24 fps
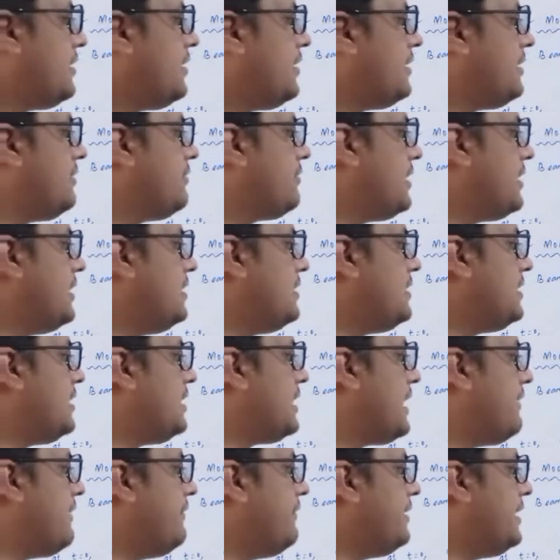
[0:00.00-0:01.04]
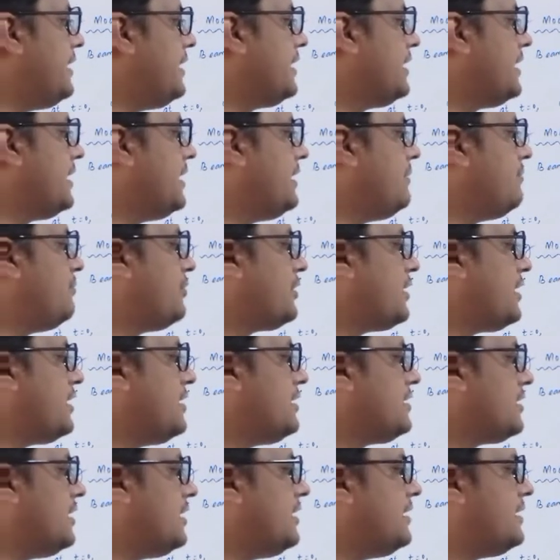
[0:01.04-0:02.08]
you can see cavity grid
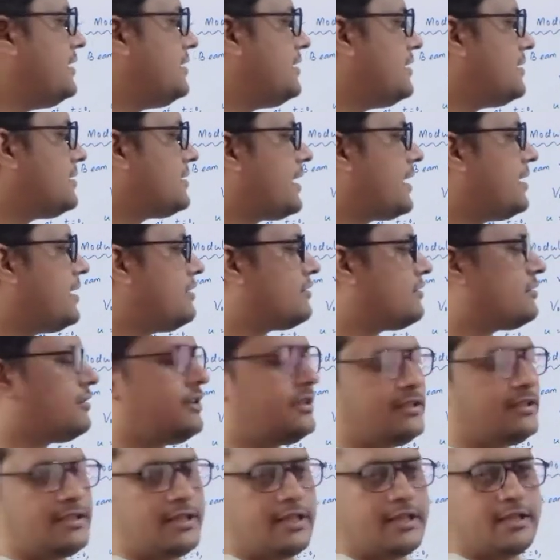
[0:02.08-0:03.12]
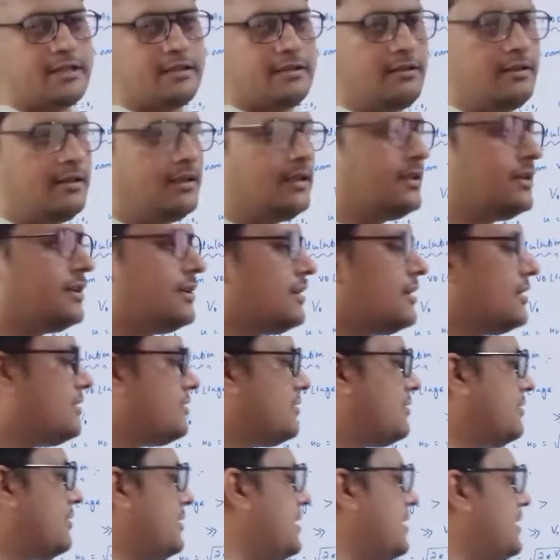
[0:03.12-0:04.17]
potential, it is a sinusoid signal. So
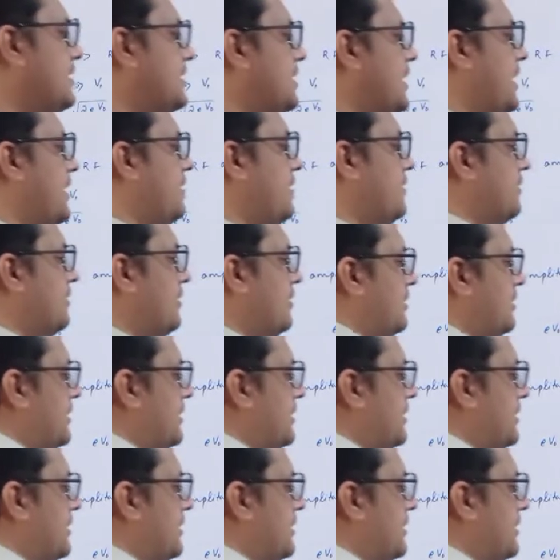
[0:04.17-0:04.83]
this sinusoid